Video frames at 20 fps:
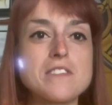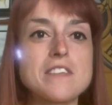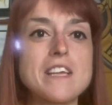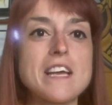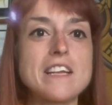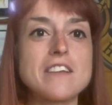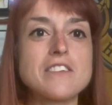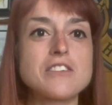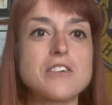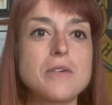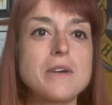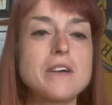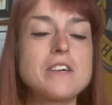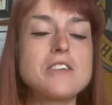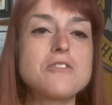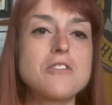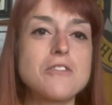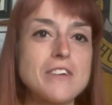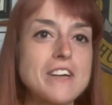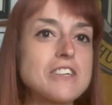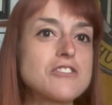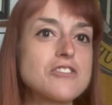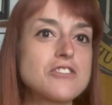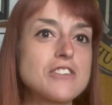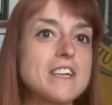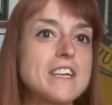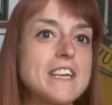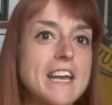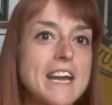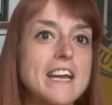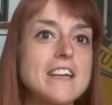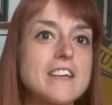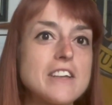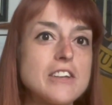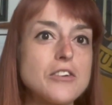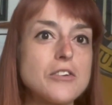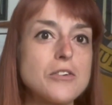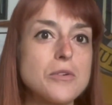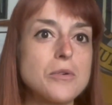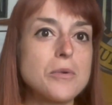that is going to eventually get
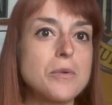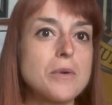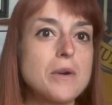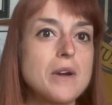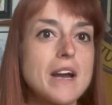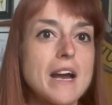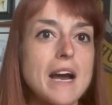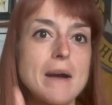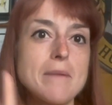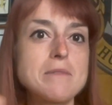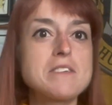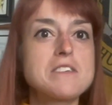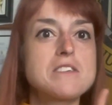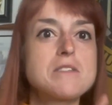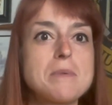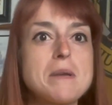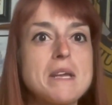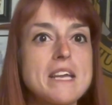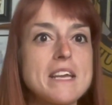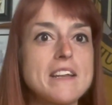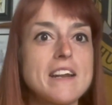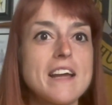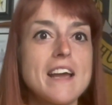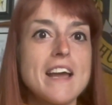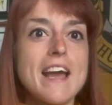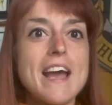you up to speed